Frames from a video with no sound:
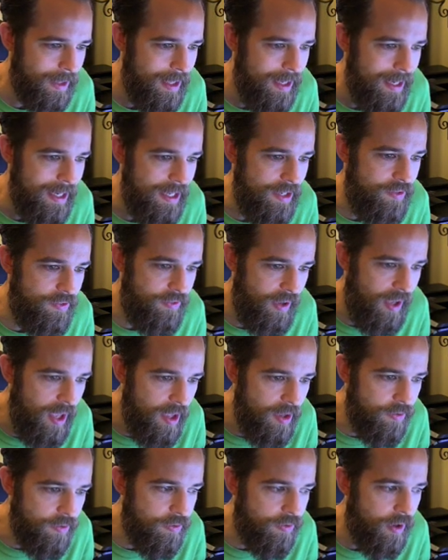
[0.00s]
It
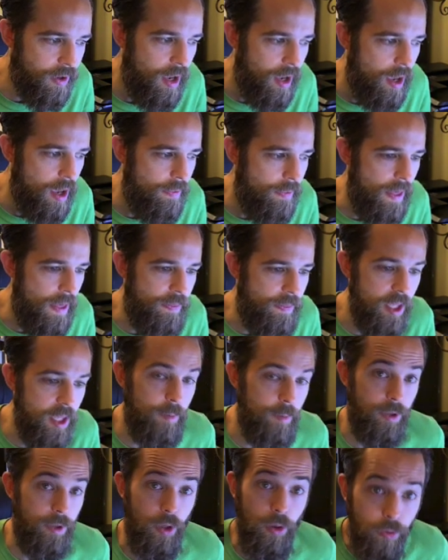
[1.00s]
says that the
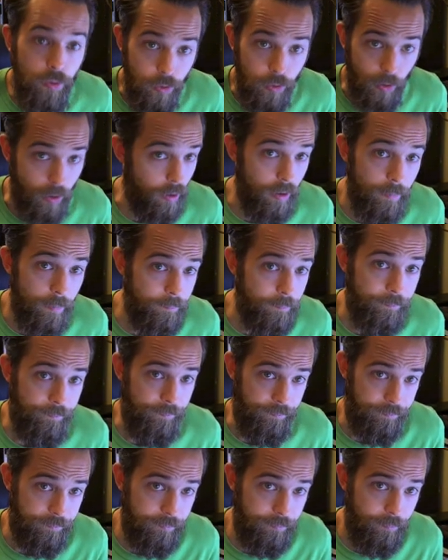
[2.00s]
abuser,
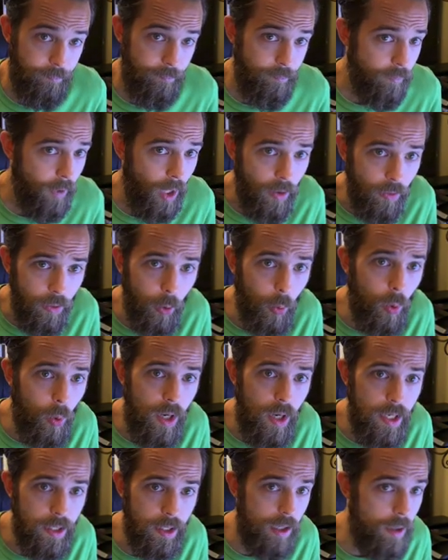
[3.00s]
the
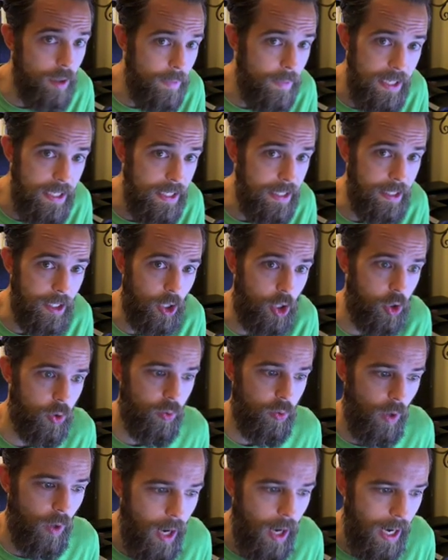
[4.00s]
one committing a
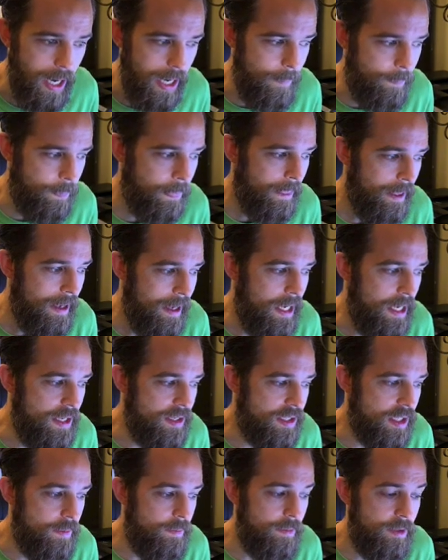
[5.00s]
crime, is
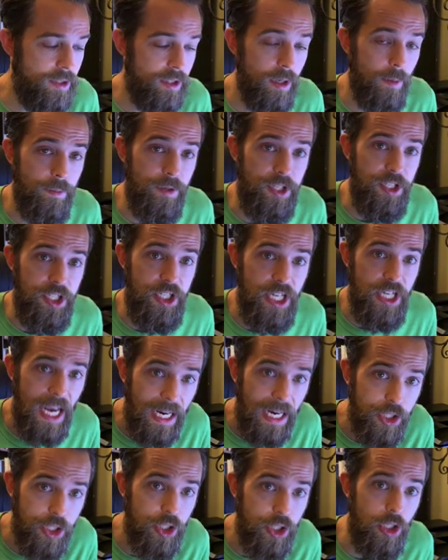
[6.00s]
in
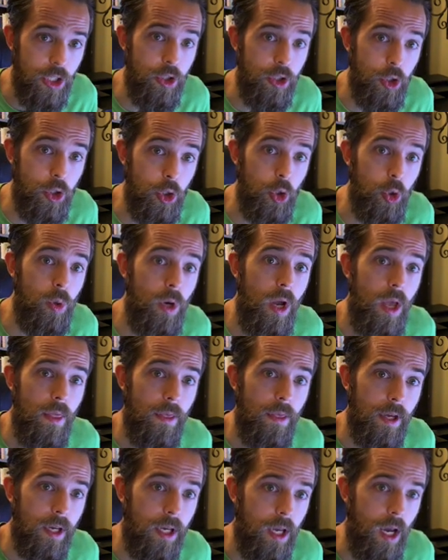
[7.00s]
subjection to
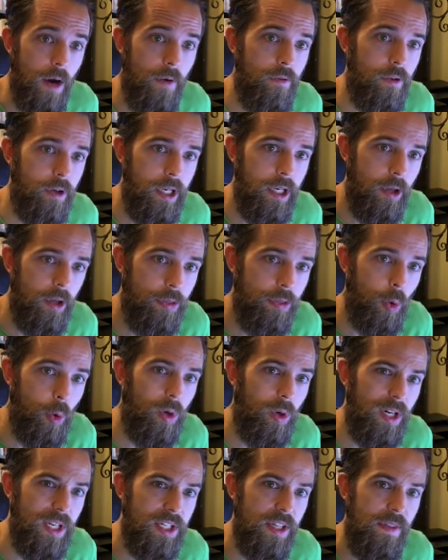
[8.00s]
the governing
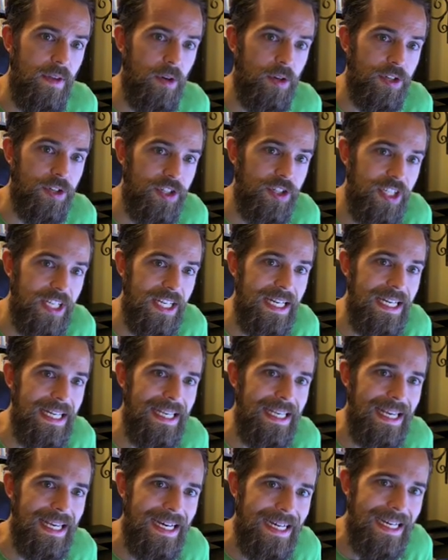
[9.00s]
authorities and they're
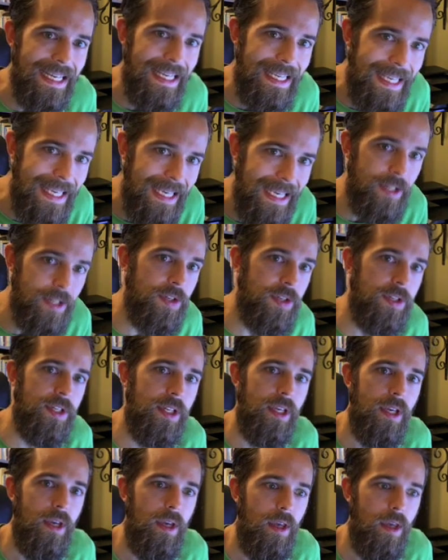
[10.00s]
sinning against
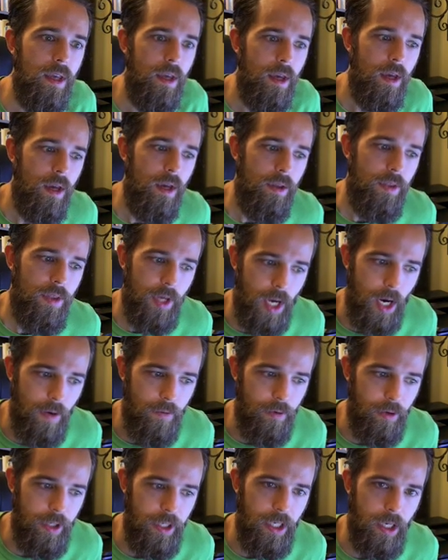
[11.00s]
the
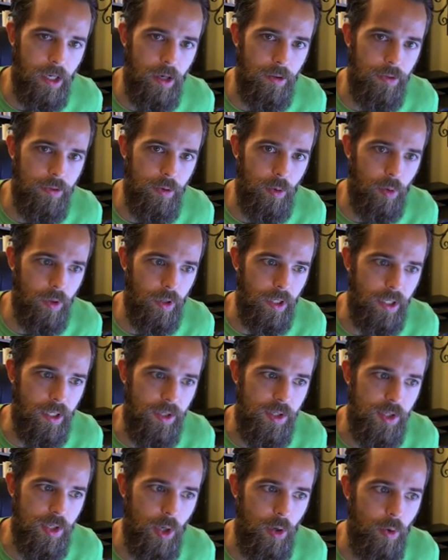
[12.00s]
governing authorities.
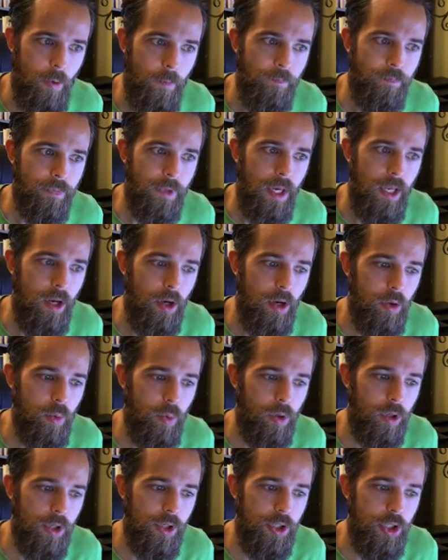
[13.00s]
So, in other
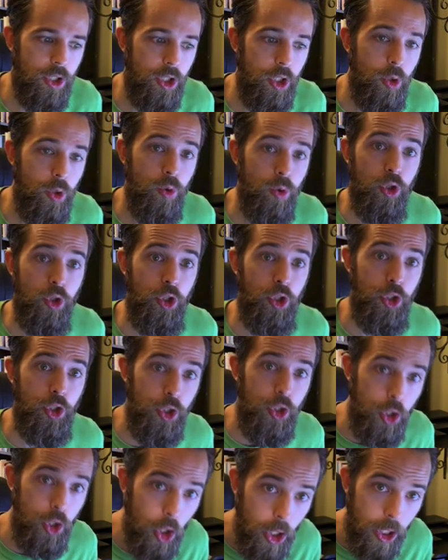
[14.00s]
words, you
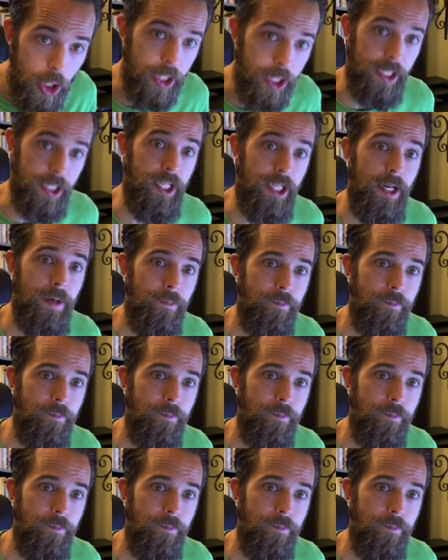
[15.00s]
should